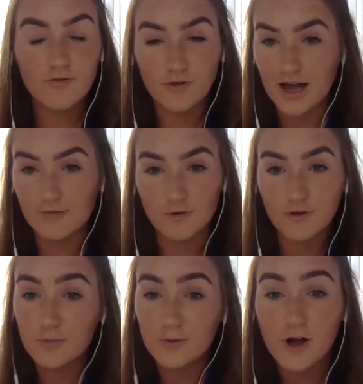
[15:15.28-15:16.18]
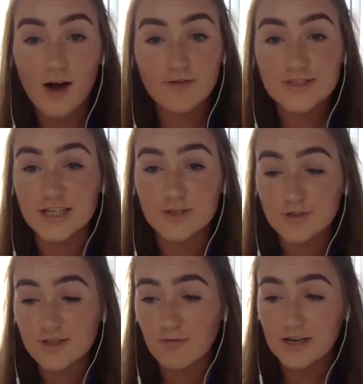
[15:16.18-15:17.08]
have a full-blown conversation
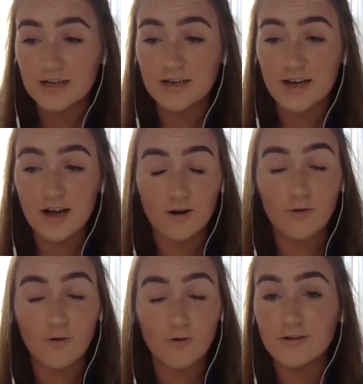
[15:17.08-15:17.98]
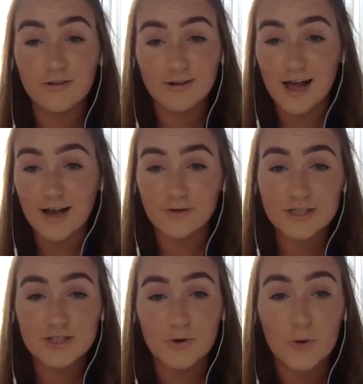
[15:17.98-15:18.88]
with someone in a whole other
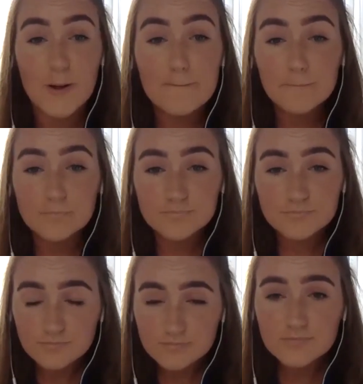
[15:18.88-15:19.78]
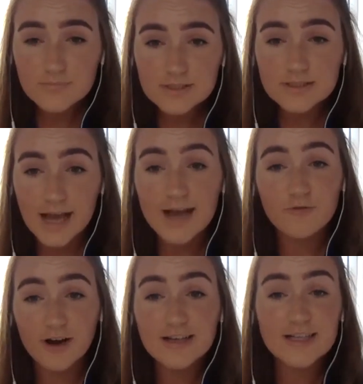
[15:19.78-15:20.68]
language. So yeah,
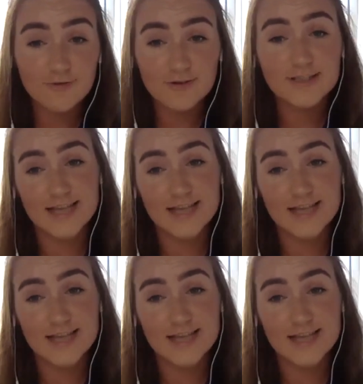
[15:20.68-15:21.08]
very different to